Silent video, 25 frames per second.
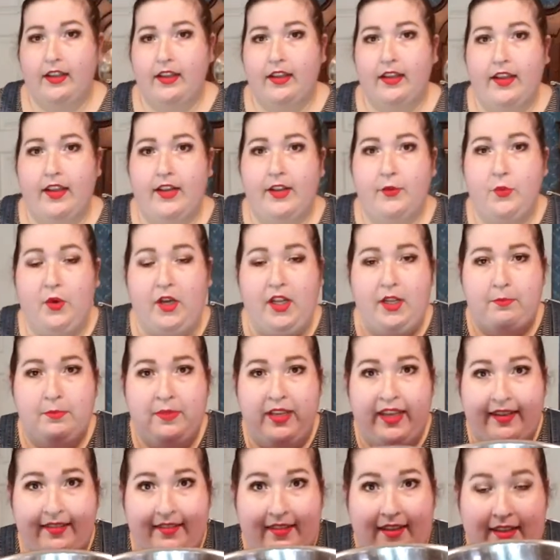And you want to
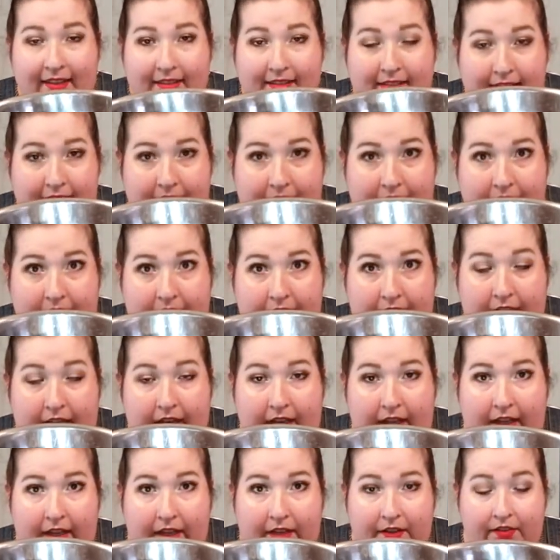mix until
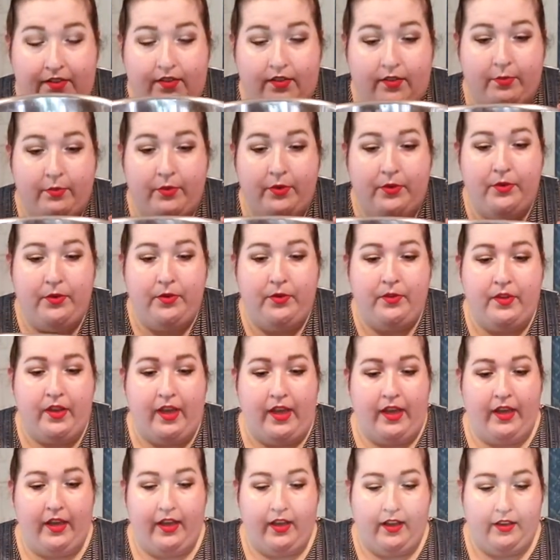it is smooth
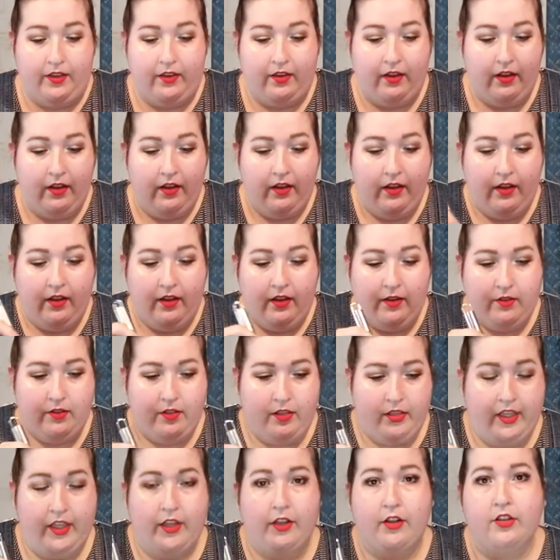and
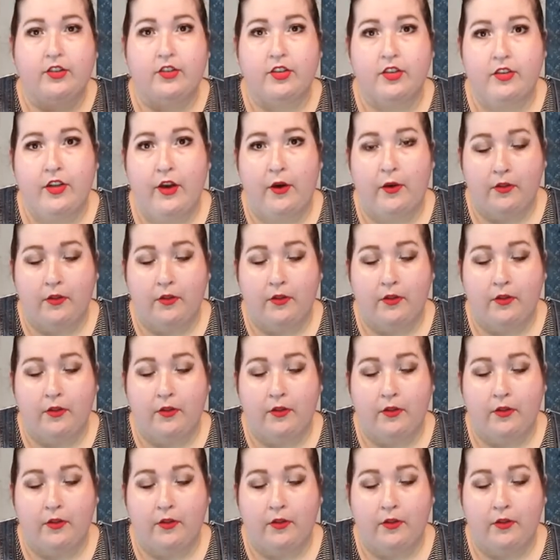little to no